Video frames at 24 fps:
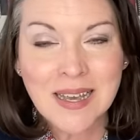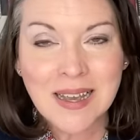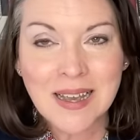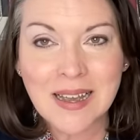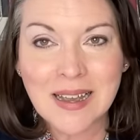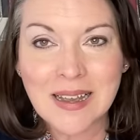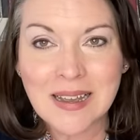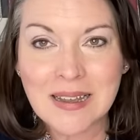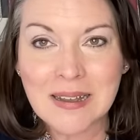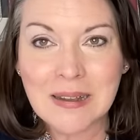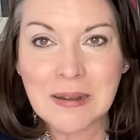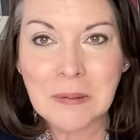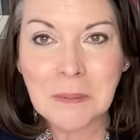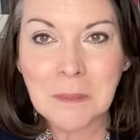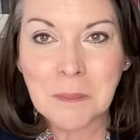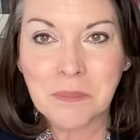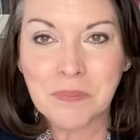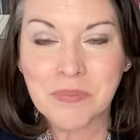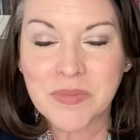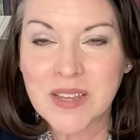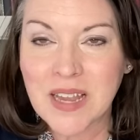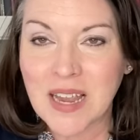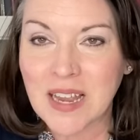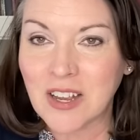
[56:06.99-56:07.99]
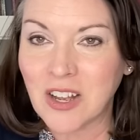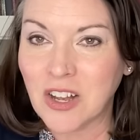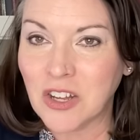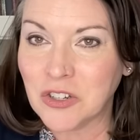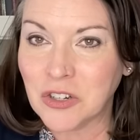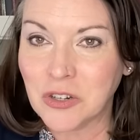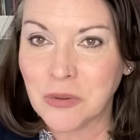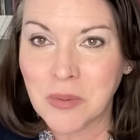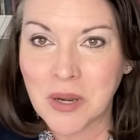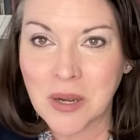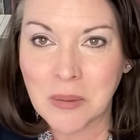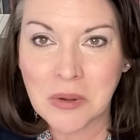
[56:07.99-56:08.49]
Um, I called
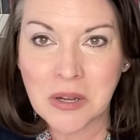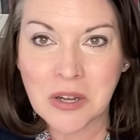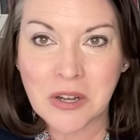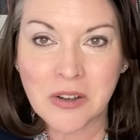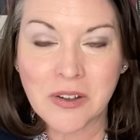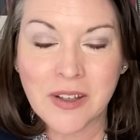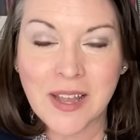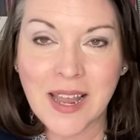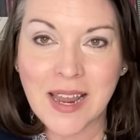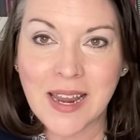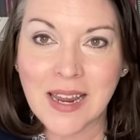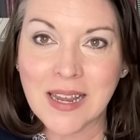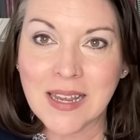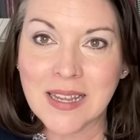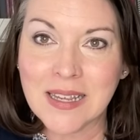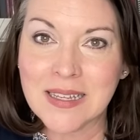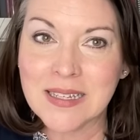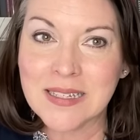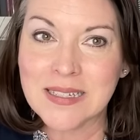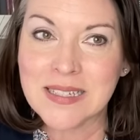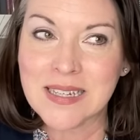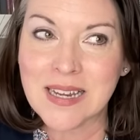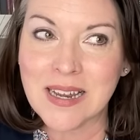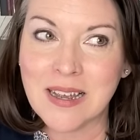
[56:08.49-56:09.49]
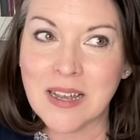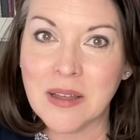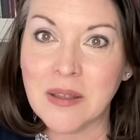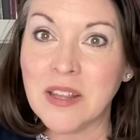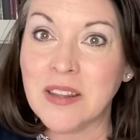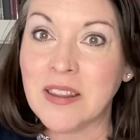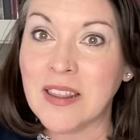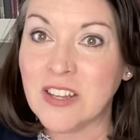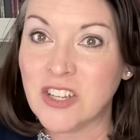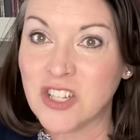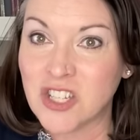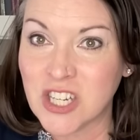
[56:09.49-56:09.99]
her Mama, and uh,
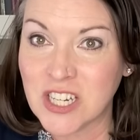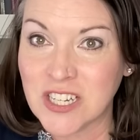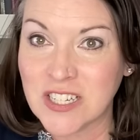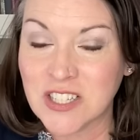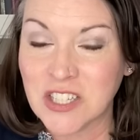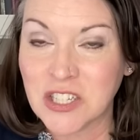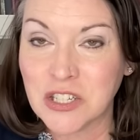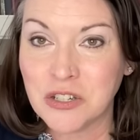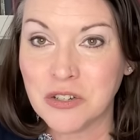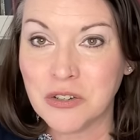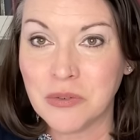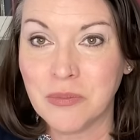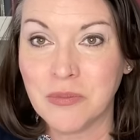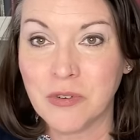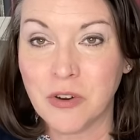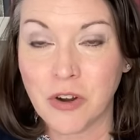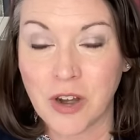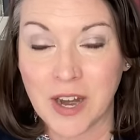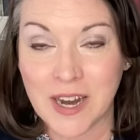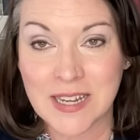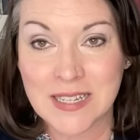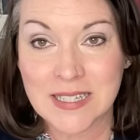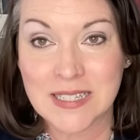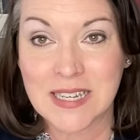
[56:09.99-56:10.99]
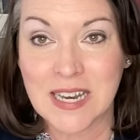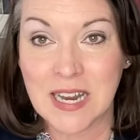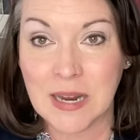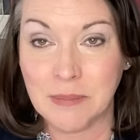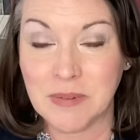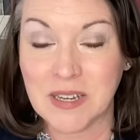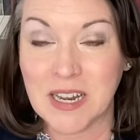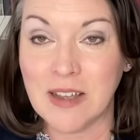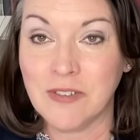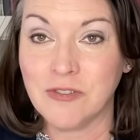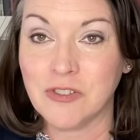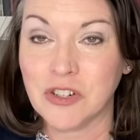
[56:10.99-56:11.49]
she is who Gray is
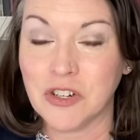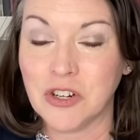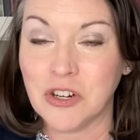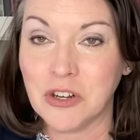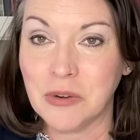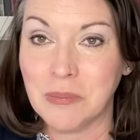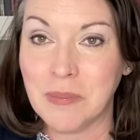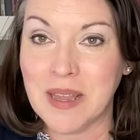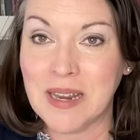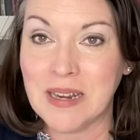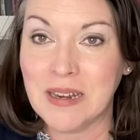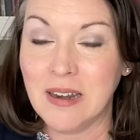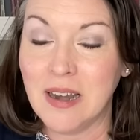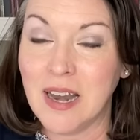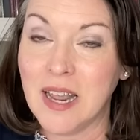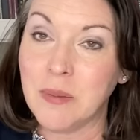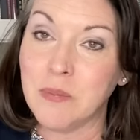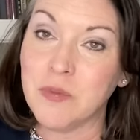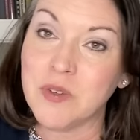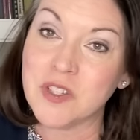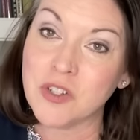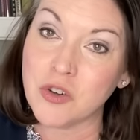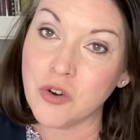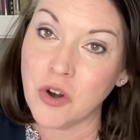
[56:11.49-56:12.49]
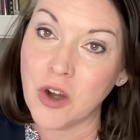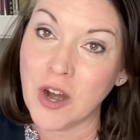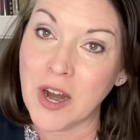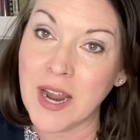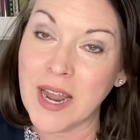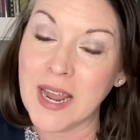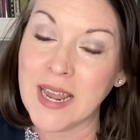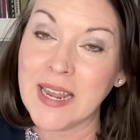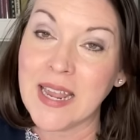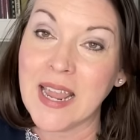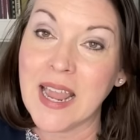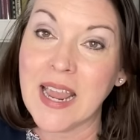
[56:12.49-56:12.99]
named after. Her maiden name was
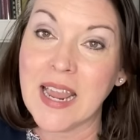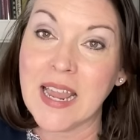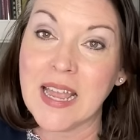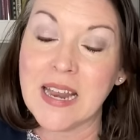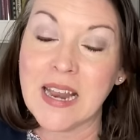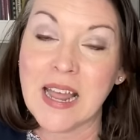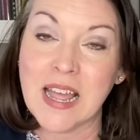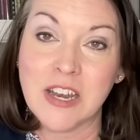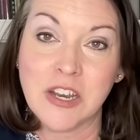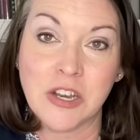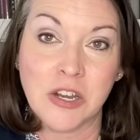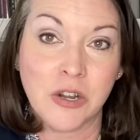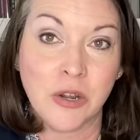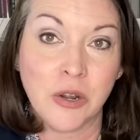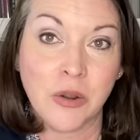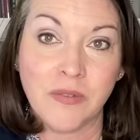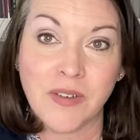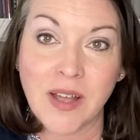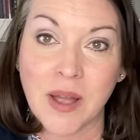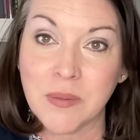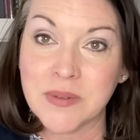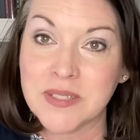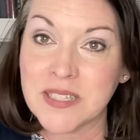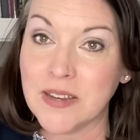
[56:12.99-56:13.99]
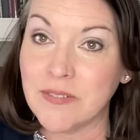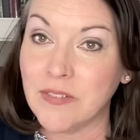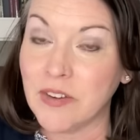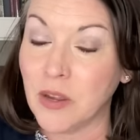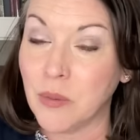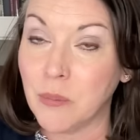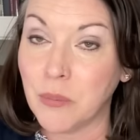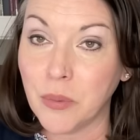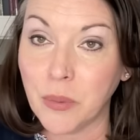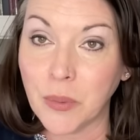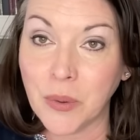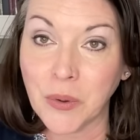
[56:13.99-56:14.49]
Gray, and I knew if I was having a
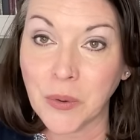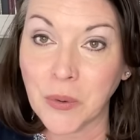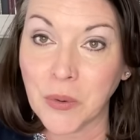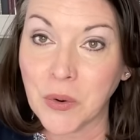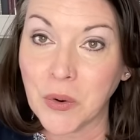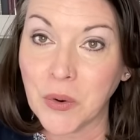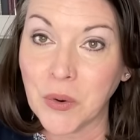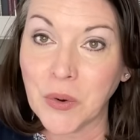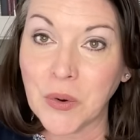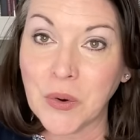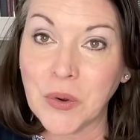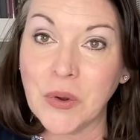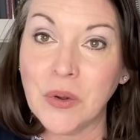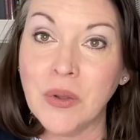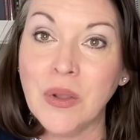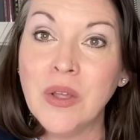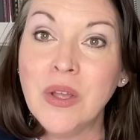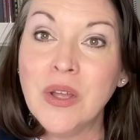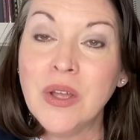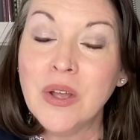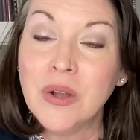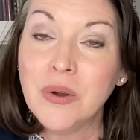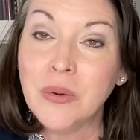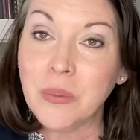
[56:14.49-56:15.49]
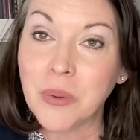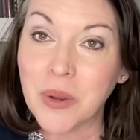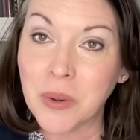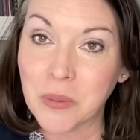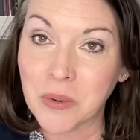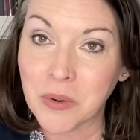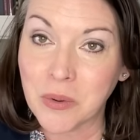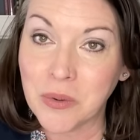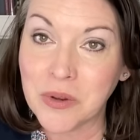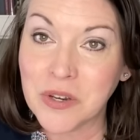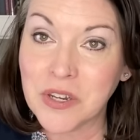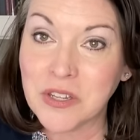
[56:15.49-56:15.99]
boy or a girl, we
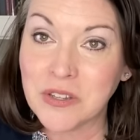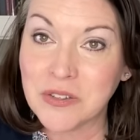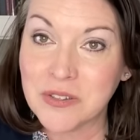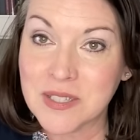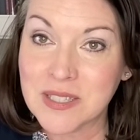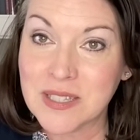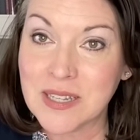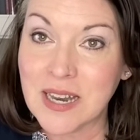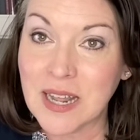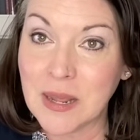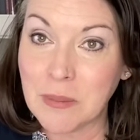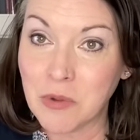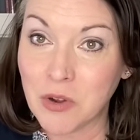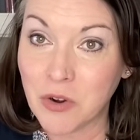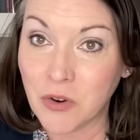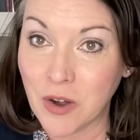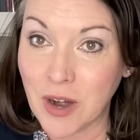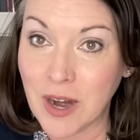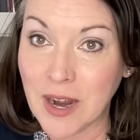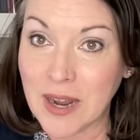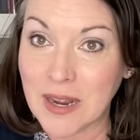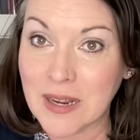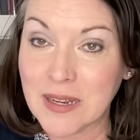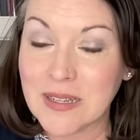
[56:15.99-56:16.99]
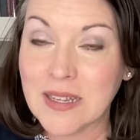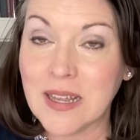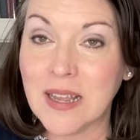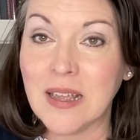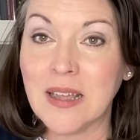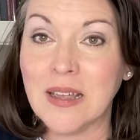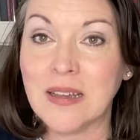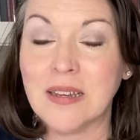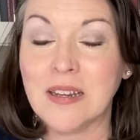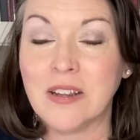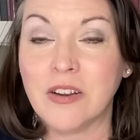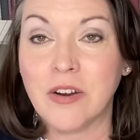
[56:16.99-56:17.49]
were going to use the name Gray.
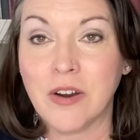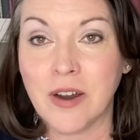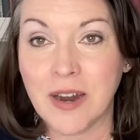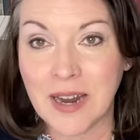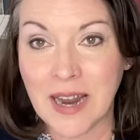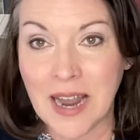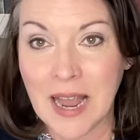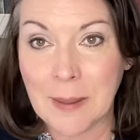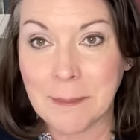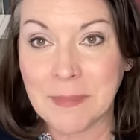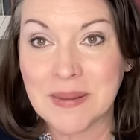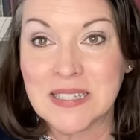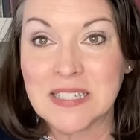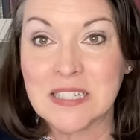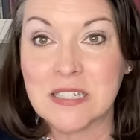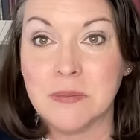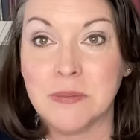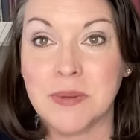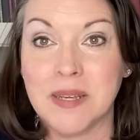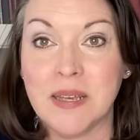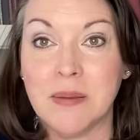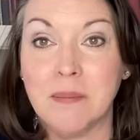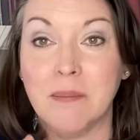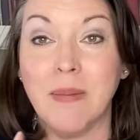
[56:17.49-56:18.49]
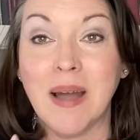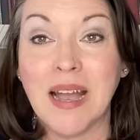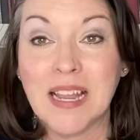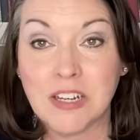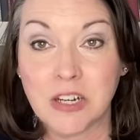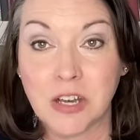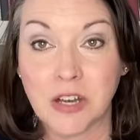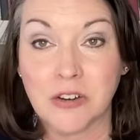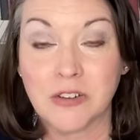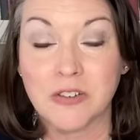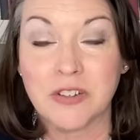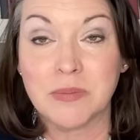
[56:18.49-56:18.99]
And Gray happens to be my
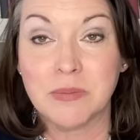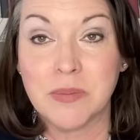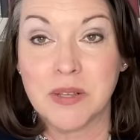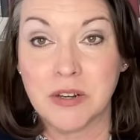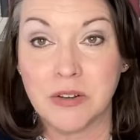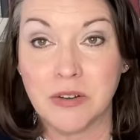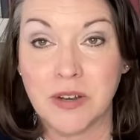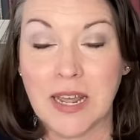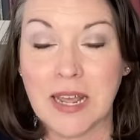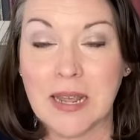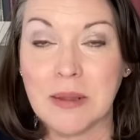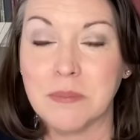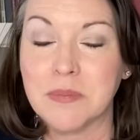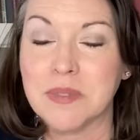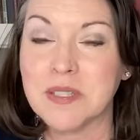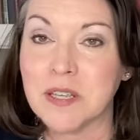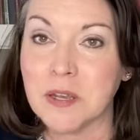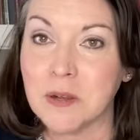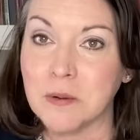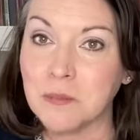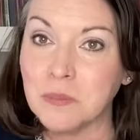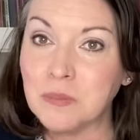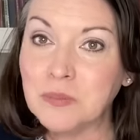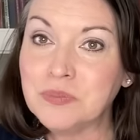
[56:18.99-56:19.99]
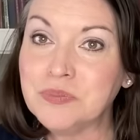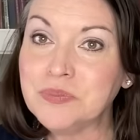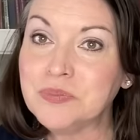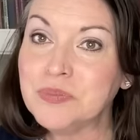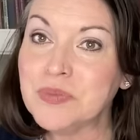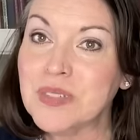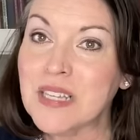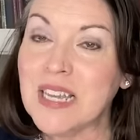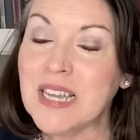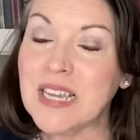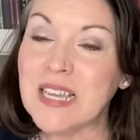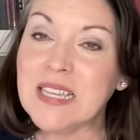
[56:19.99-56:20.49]
daughter's middle name. So
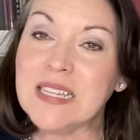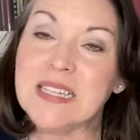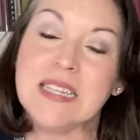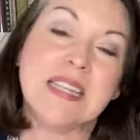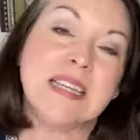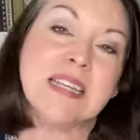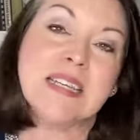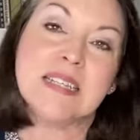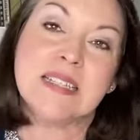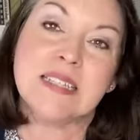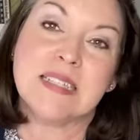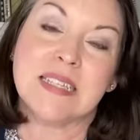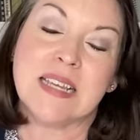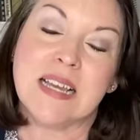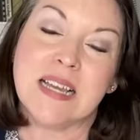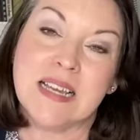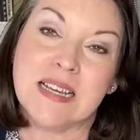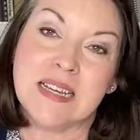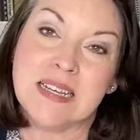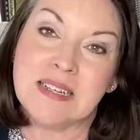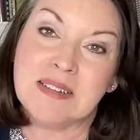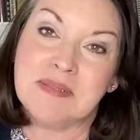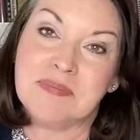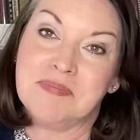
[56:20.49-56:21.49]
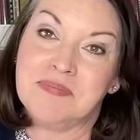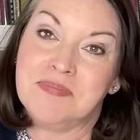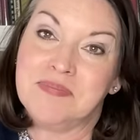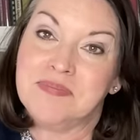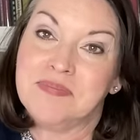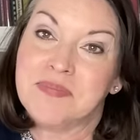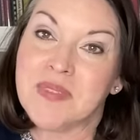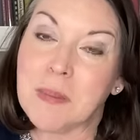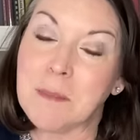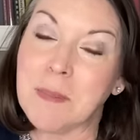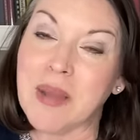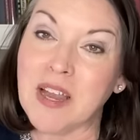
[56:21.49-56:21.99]
it is um,
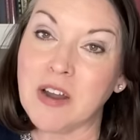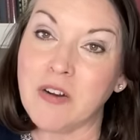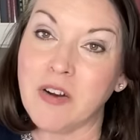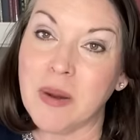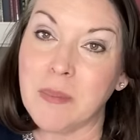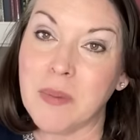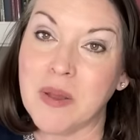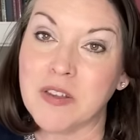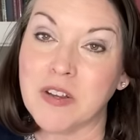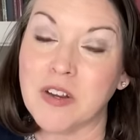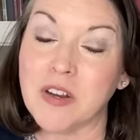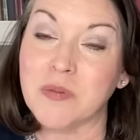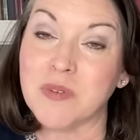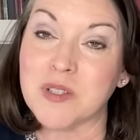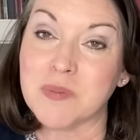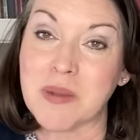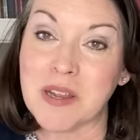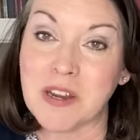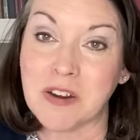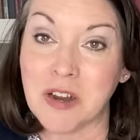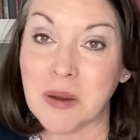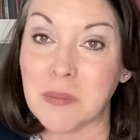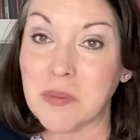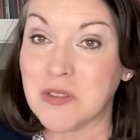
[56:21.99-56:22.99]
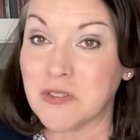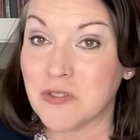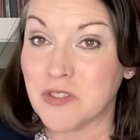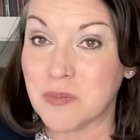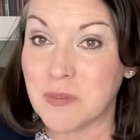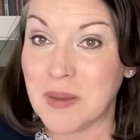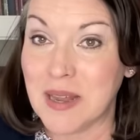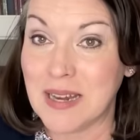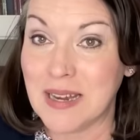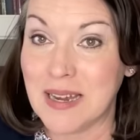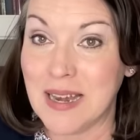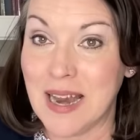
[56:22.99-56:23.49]
my grandmother, it was my grandmother's
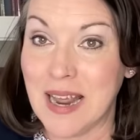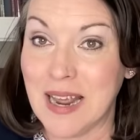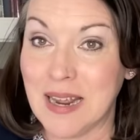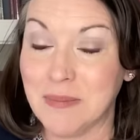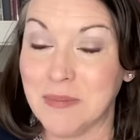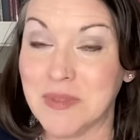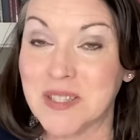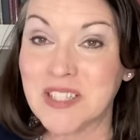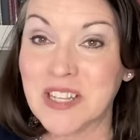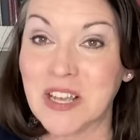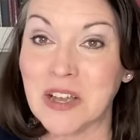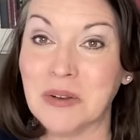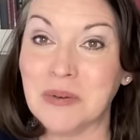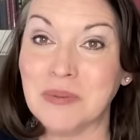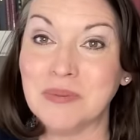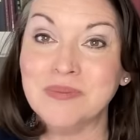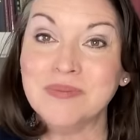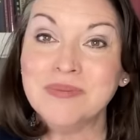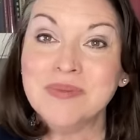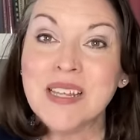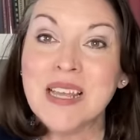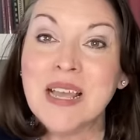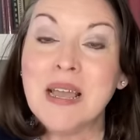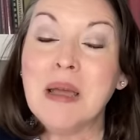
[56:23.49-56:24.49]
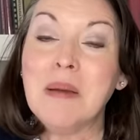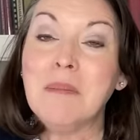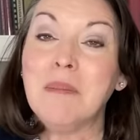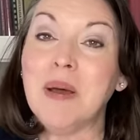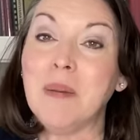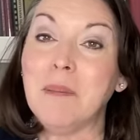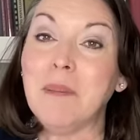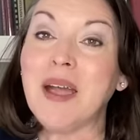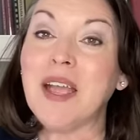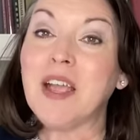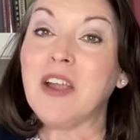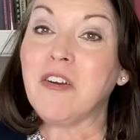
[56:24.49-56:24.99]
maiden name. So,
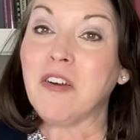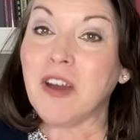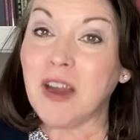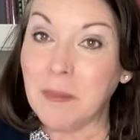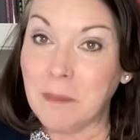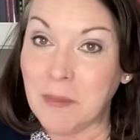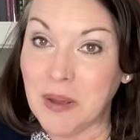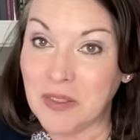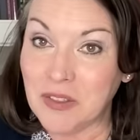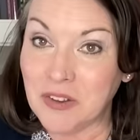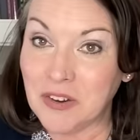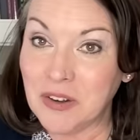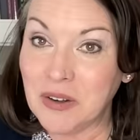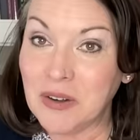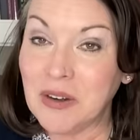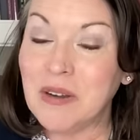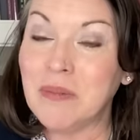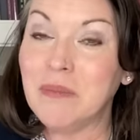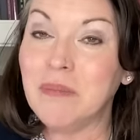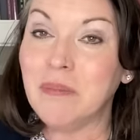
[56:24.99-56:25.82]
but my grandmother,